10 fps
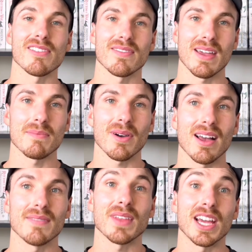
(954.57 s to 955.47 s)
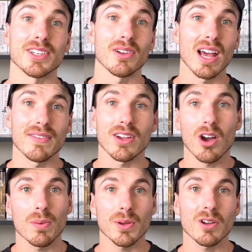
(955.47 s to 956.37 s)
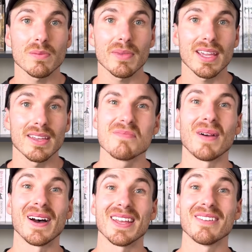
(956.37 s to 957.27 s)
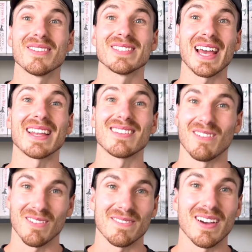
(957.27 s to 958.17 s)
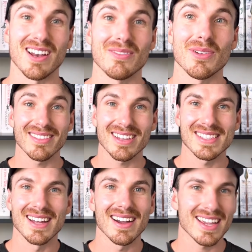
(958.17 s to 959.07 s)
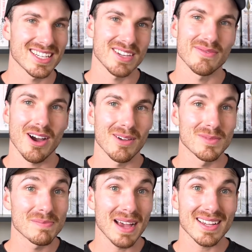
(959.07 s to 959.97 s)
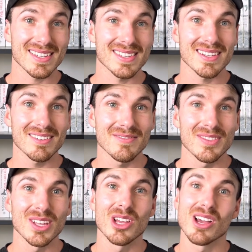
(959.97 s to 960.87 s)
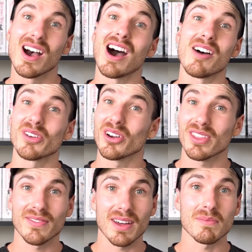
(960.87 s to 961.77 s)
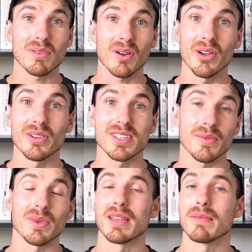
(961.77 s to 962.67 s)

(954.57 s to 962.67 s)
of the Vampire, I don't have a copy on me, but it was a lot of fun. There's dark, edgy vibes back still. We got the fun prose that really